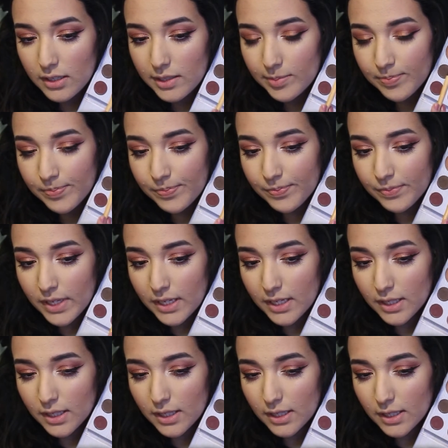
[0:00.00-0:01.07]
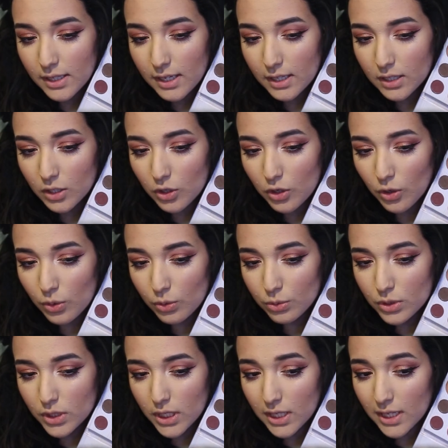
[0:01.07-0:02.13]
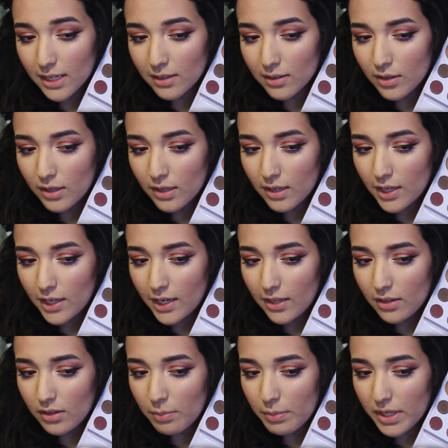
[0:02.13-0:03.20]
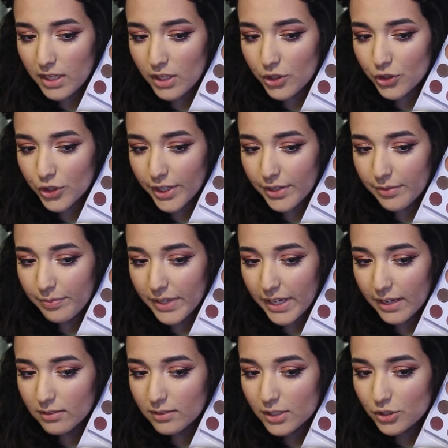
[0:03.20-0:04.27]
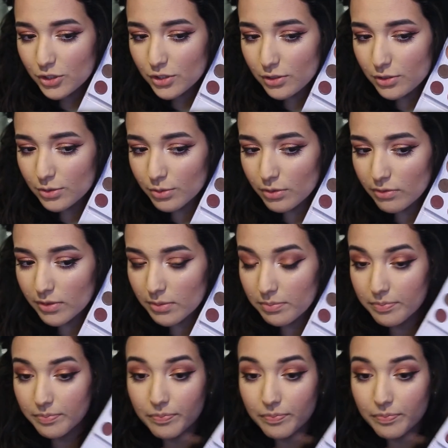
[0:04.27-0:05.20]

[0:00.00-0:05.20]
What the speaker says: and the gold, and the pinky shade. Yeah, let's just use all of them.